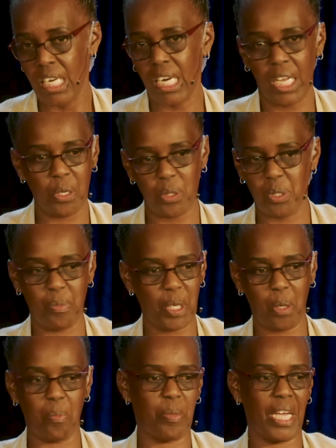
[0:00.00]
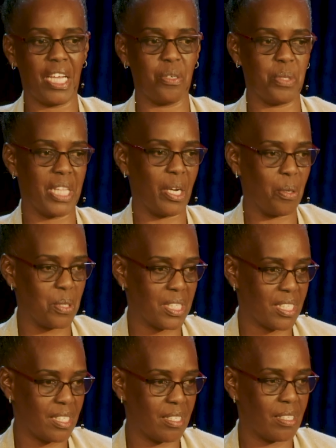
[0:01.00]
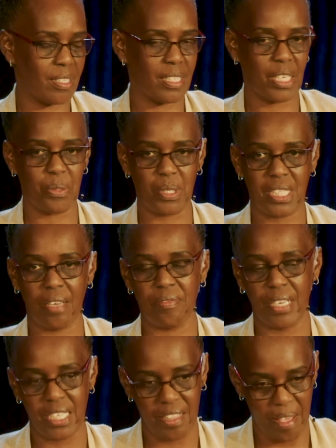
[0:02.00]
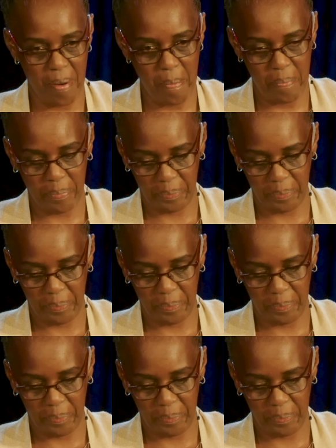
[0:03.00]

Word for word: cannot be compared with the loss that was suffered then.